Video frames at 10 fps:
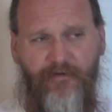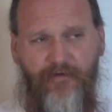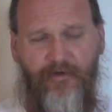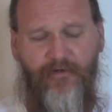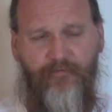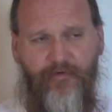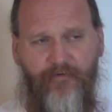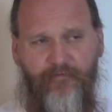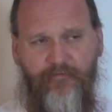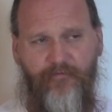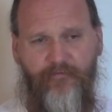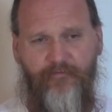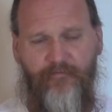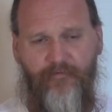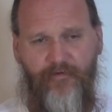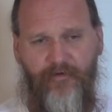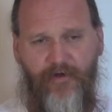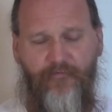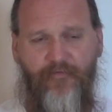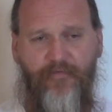even
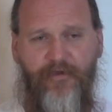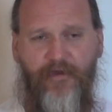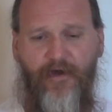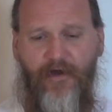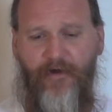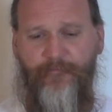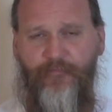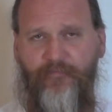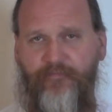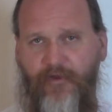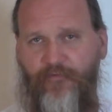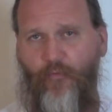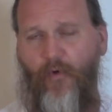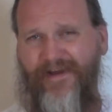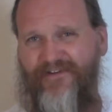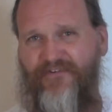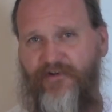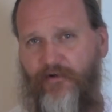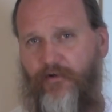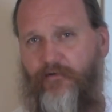the like the white
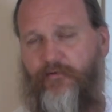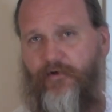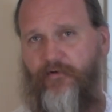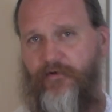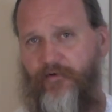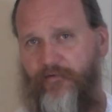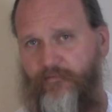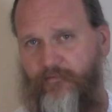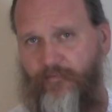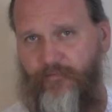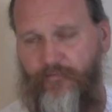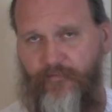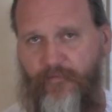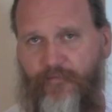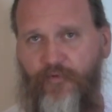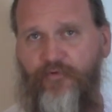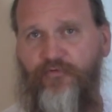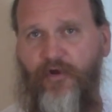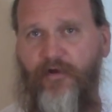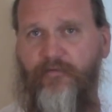cedar, your
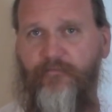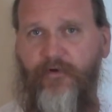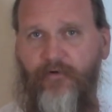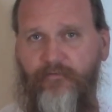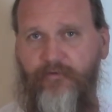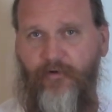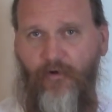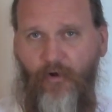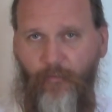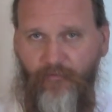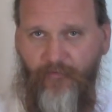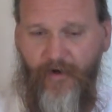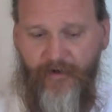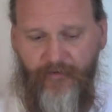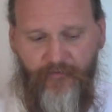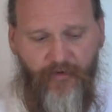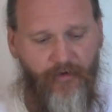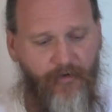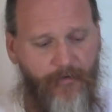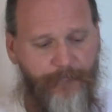thuja, your arborvitaes.
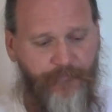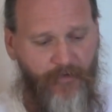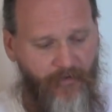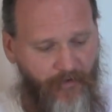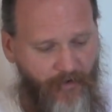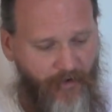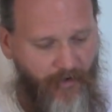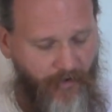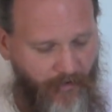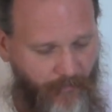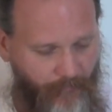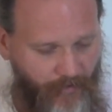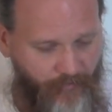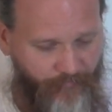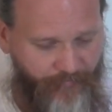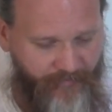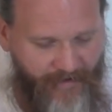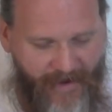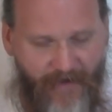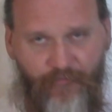A good thing
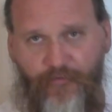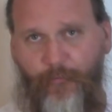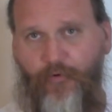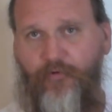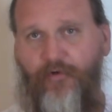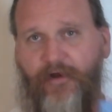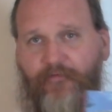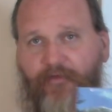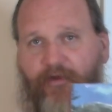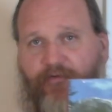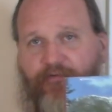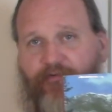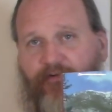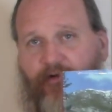to have is a book like this.